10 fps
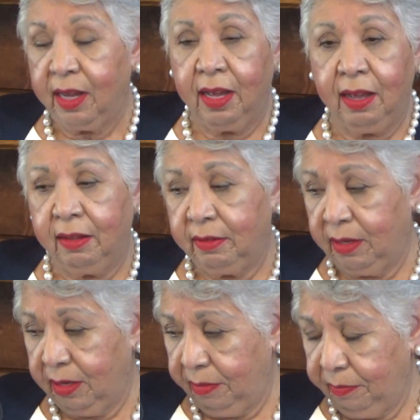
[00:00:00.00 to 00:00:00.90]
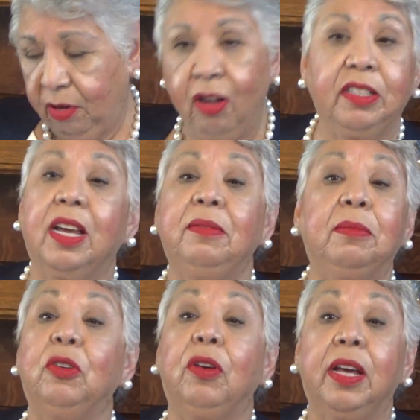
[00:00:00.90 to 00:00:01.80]
a longtime
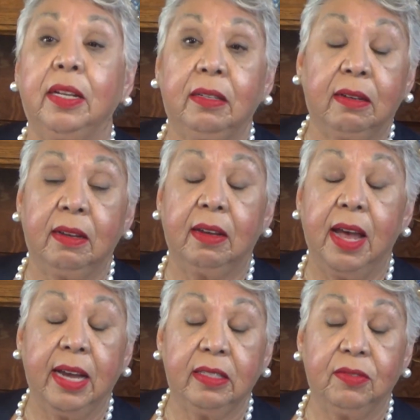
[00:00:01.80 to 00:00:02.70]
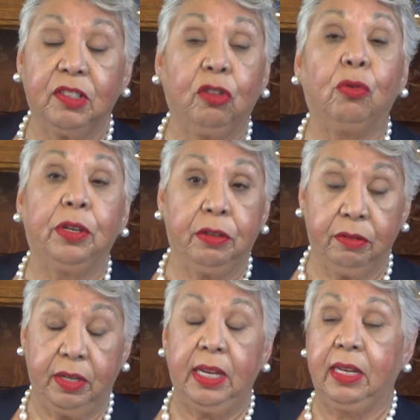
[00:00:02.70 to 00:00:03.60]
Democratic activist
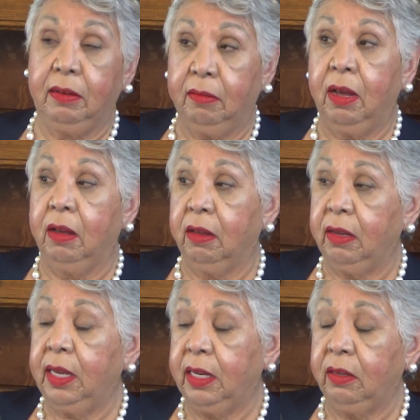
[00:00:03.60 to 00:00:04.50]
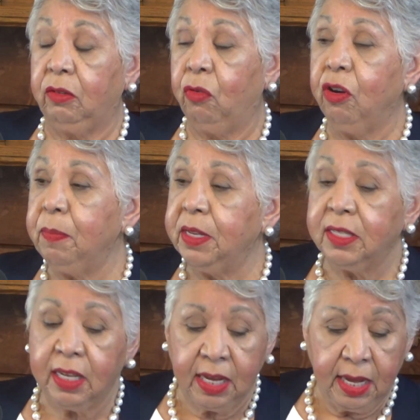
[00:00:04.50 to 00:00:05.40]
lawyer in
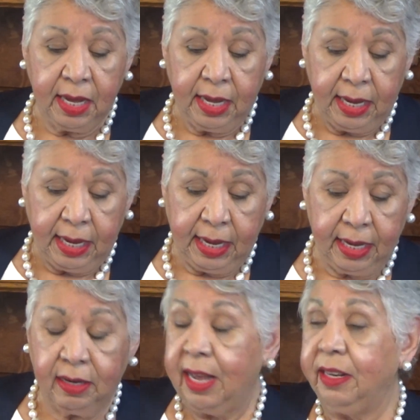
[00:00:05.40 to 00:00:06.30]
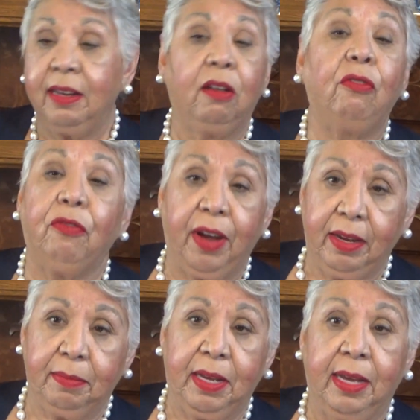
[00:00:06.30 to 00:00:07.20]
Corpus. And I didn't know
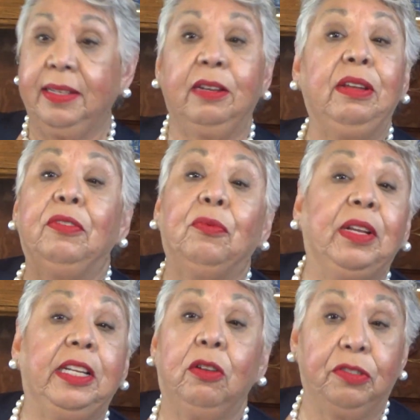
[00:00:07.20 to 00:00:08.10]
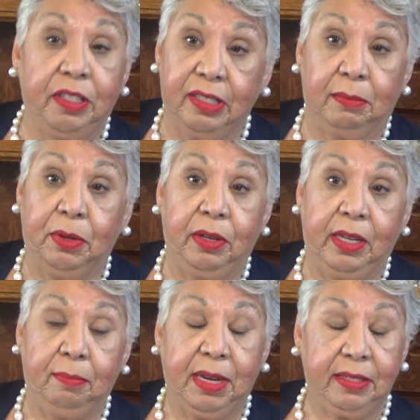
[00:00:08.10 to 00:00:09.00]
Frank. I didn't even really know Cecil
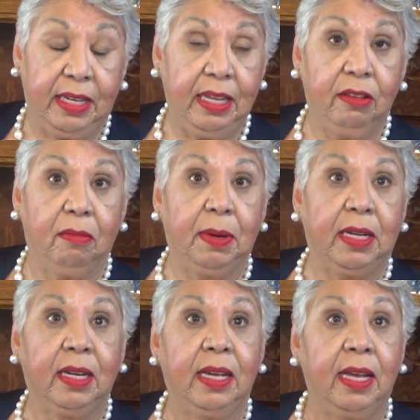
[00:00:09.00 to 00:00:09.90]
Burney either. But